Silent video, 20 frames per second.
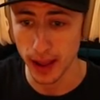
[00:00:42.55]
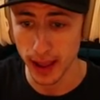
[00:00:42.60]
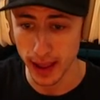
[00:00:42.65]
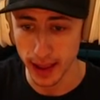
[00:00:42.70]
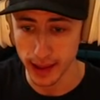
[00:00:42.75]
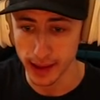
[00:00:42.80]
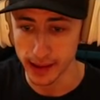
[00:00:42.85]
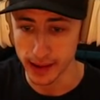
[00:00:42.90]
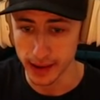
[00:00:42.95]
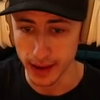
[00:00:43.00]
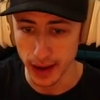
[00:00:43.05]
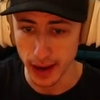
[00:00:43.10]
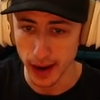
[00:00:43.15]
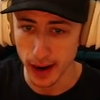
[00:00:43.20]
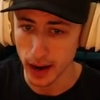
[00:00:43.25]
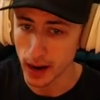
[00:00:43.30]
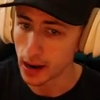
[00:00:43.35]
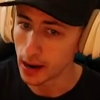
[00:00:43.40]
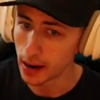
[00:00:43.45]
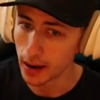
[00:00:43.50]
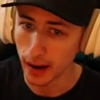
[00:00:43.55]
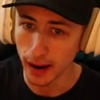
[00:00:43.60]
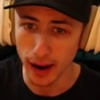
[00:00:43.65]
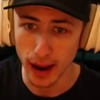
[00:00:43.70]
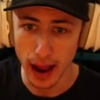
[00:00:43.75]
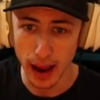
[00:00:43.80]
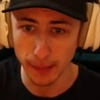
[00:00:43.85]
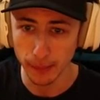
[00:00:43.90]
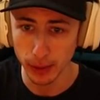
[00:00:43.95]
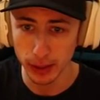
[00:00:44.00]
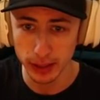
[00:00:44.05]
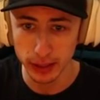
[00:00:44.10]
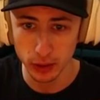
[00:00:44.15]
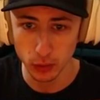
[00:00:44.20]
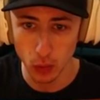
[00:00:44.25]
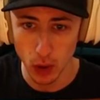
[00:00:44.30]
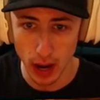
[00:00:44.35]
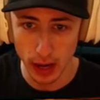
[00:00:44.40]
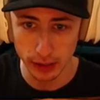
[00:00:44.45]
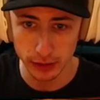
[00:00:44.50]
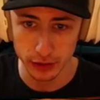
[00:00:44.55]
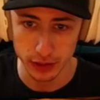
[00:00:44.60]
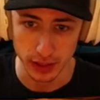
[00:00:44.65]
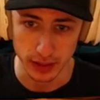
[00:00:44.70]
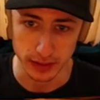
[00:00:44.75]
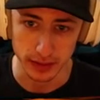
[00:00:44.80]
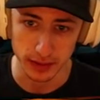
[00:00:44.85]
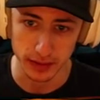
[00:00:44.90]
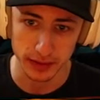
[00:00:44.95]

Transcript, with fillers: and uh, I'm ready to watch this.